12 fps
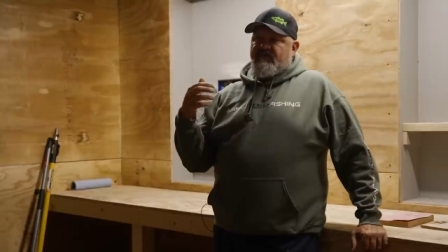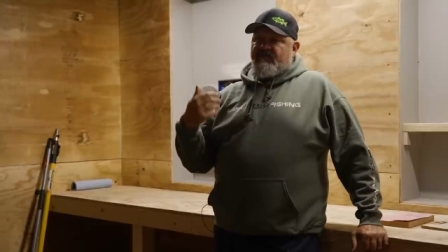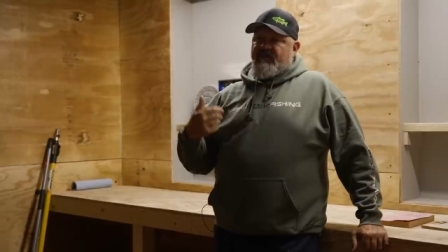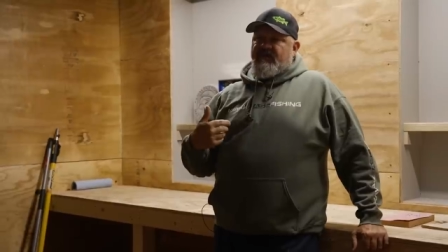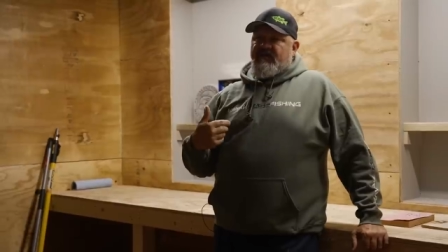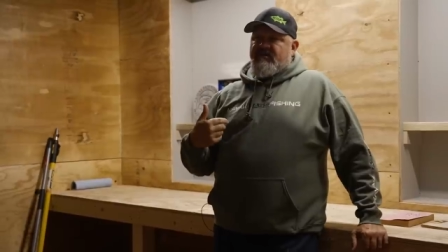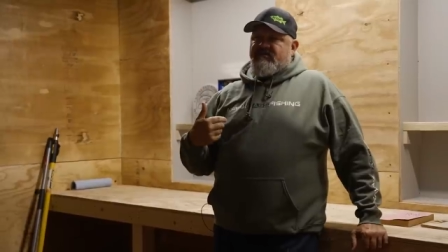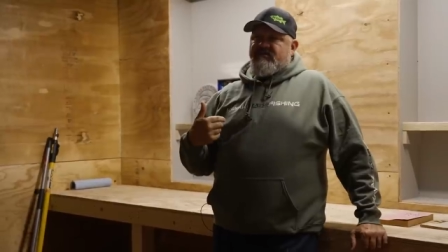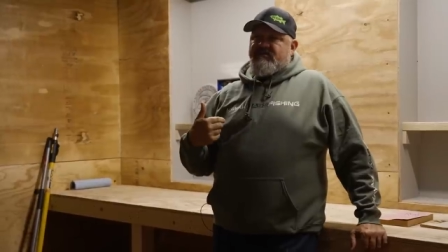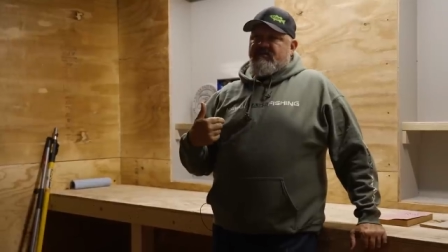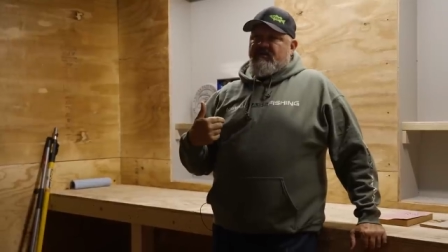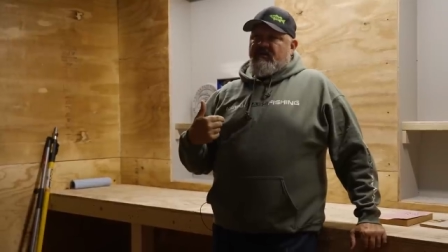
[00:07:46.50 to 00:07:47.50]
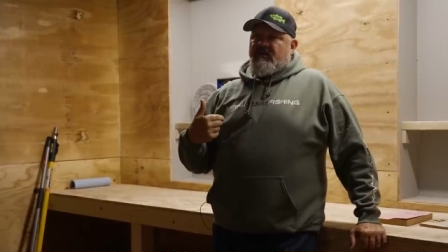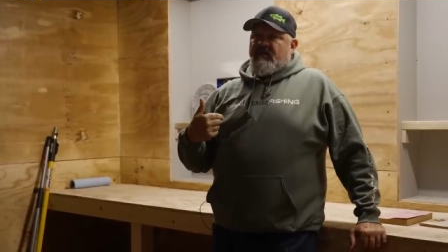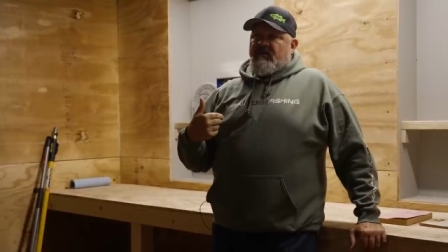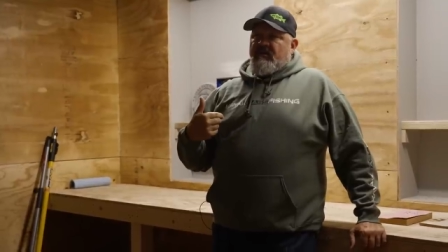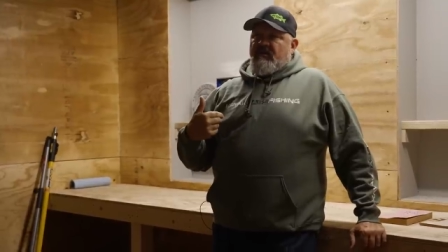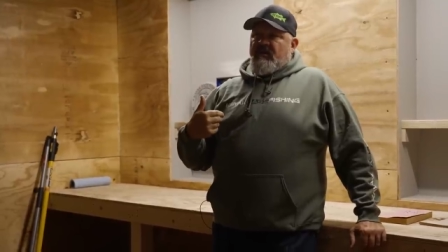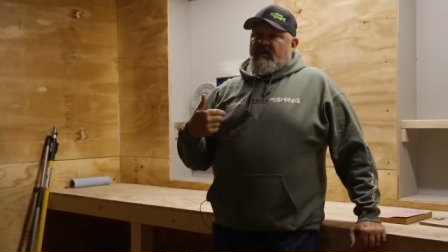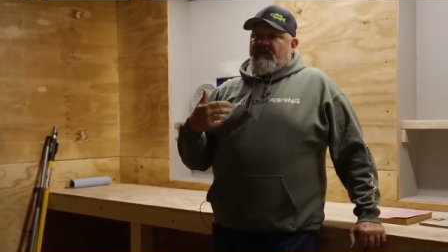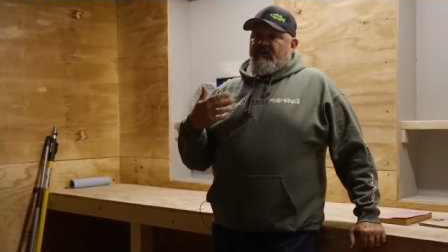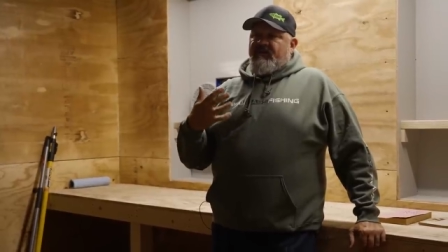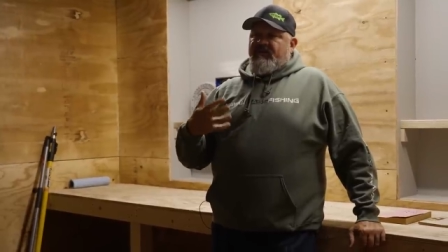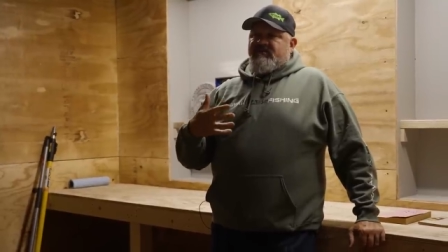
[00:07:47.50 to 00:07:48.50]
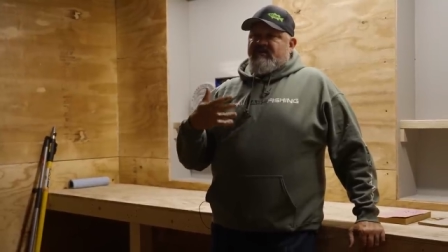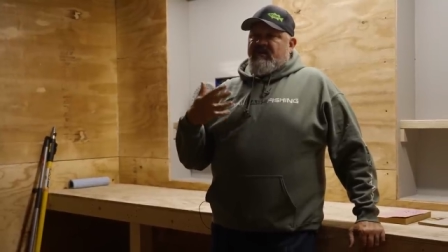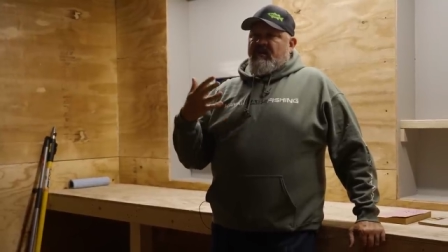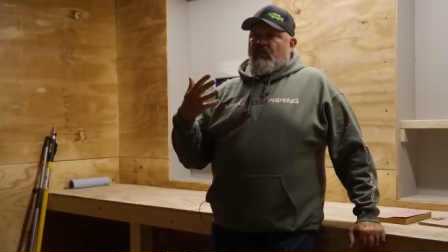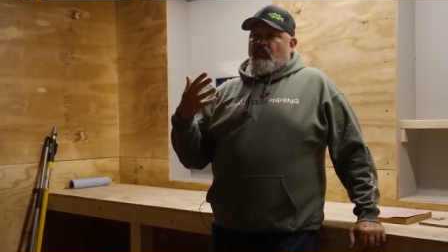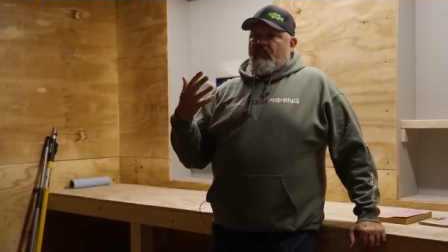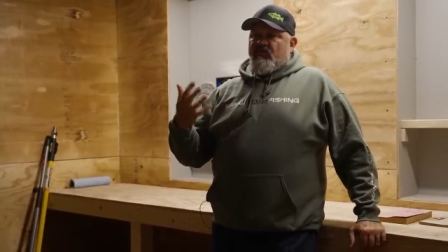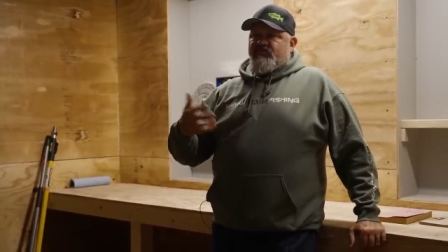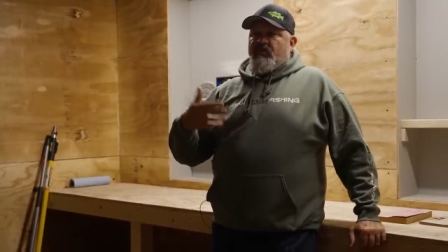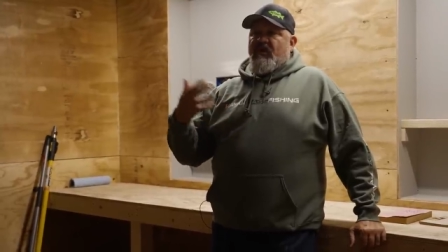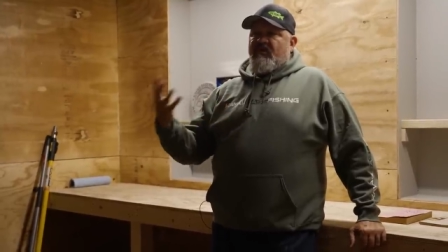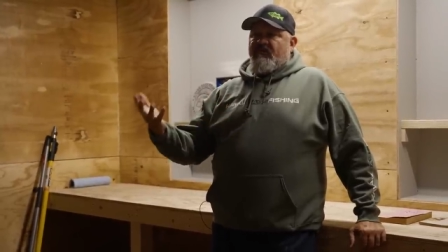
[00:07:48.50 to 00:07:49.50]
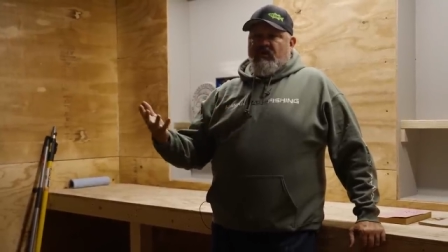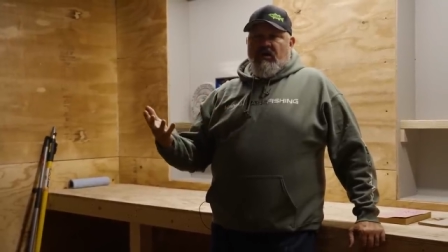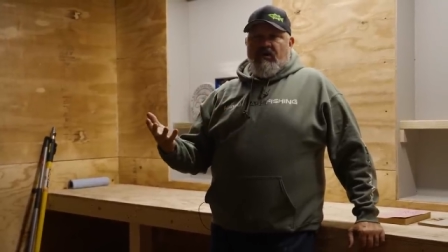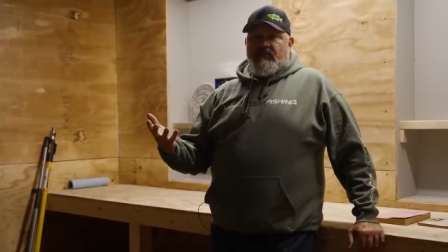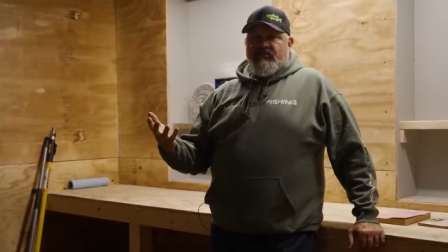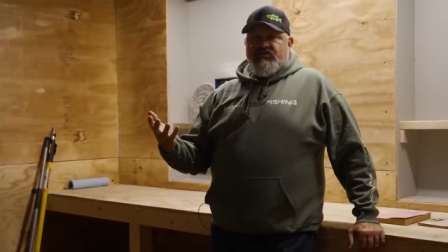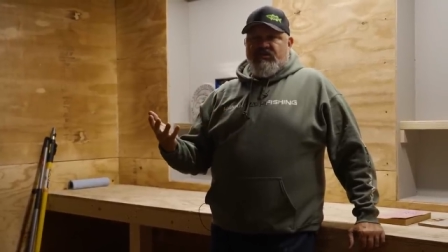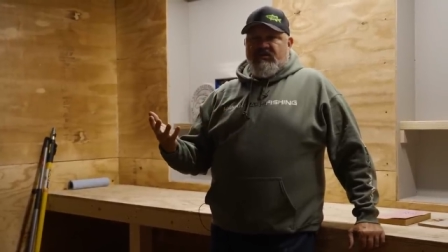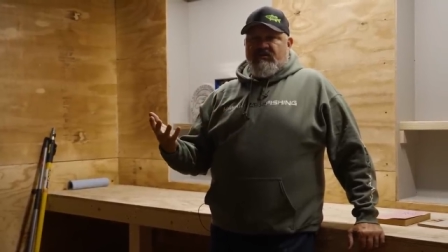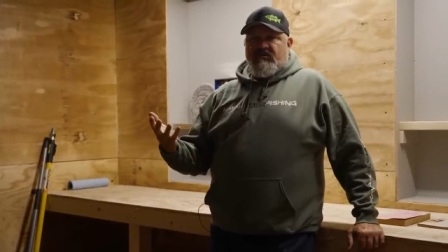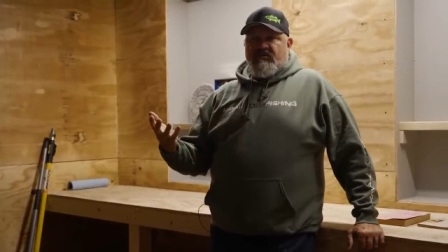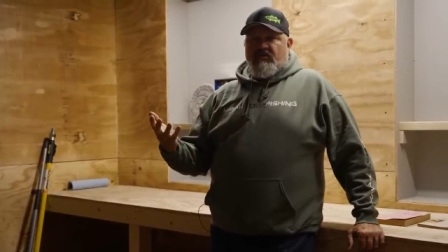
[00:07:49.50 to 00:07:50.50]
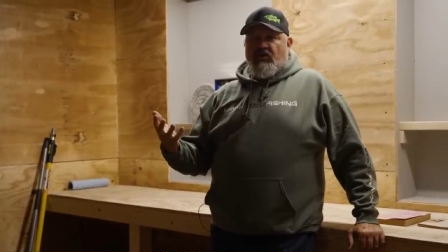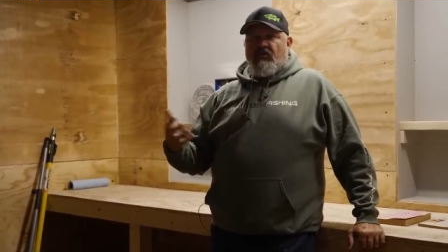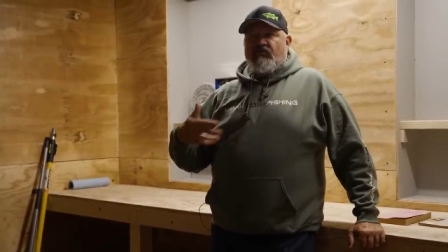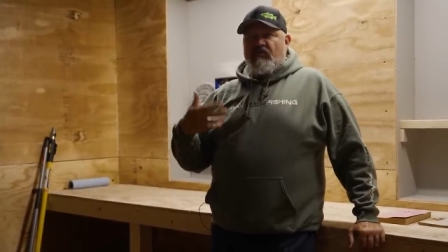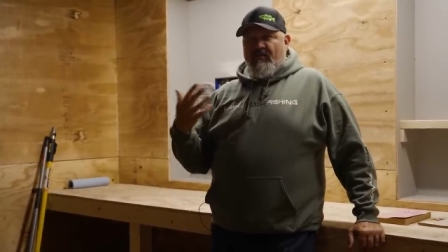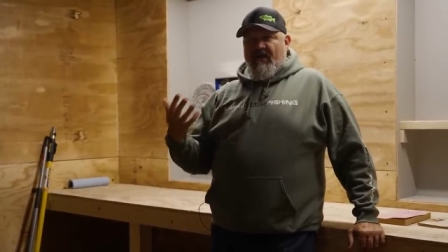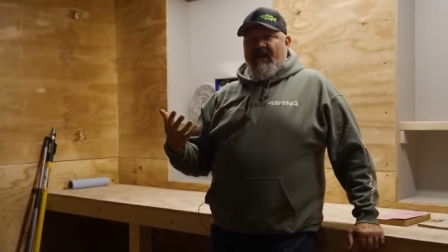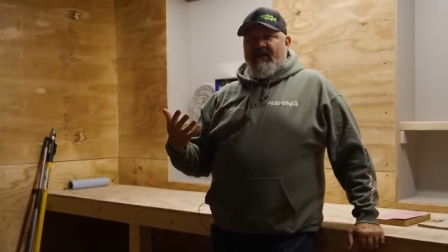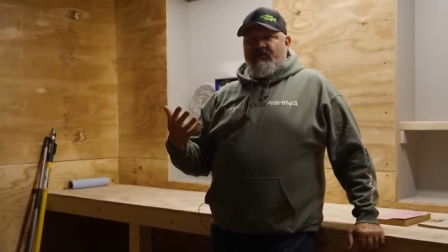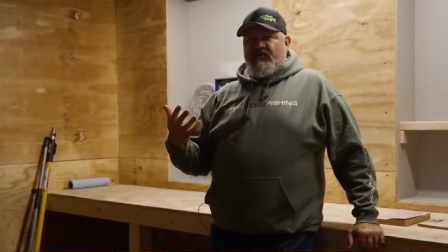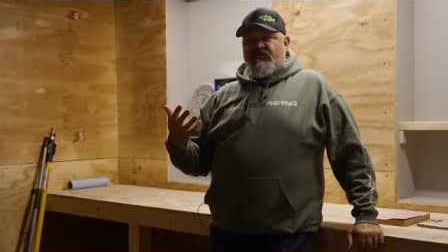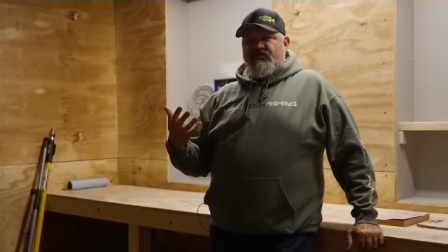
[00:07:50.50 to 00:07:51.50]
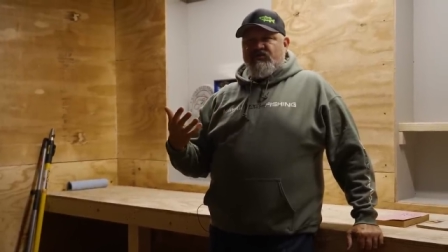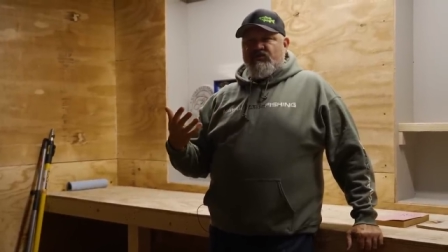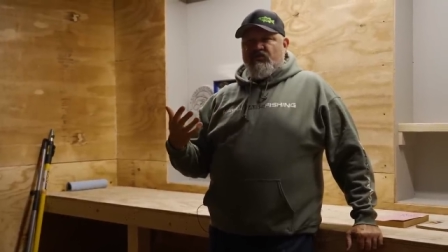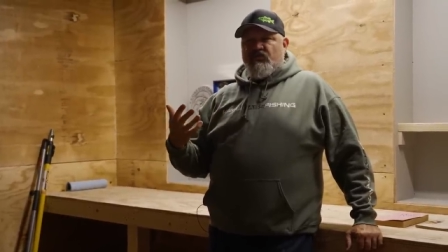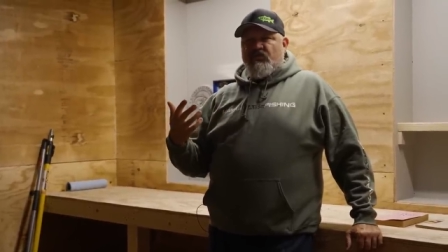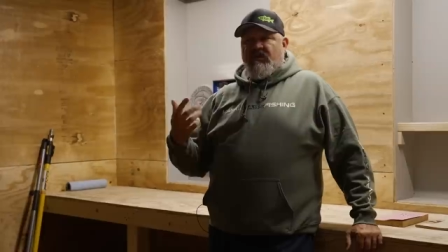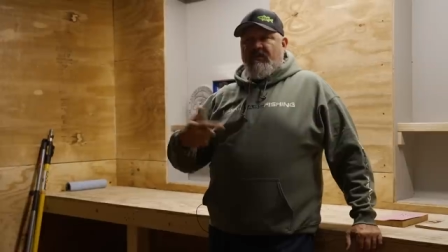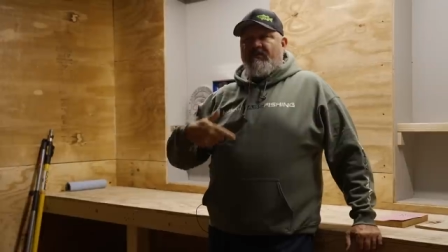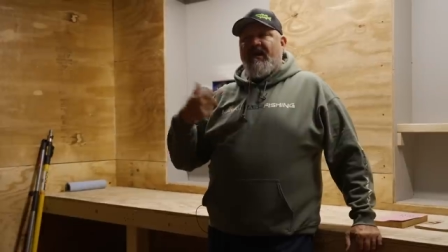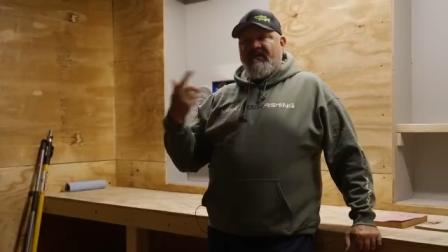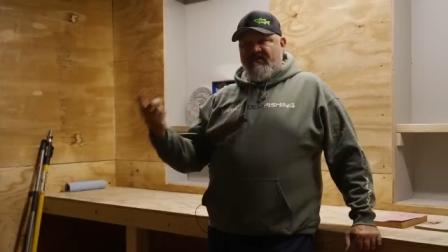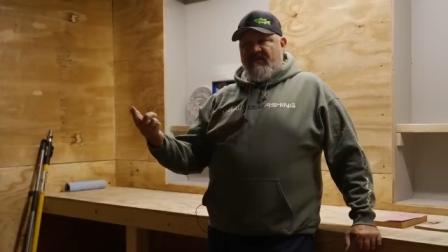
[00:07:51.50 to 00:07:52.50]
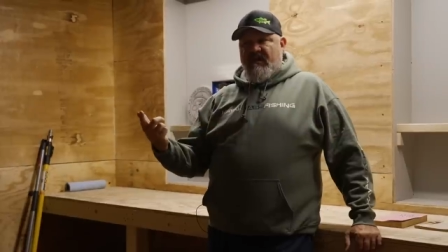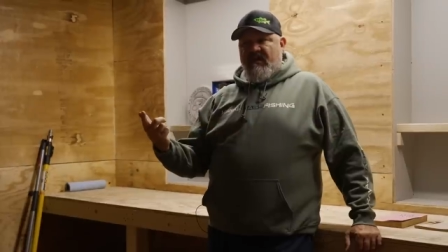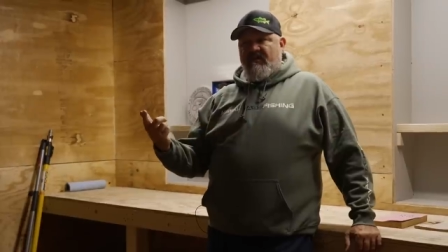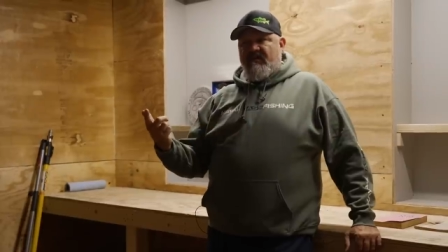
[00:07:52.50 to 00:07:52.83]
events and the things that I, we're most proud of accomplishing are a reminder to get back to that.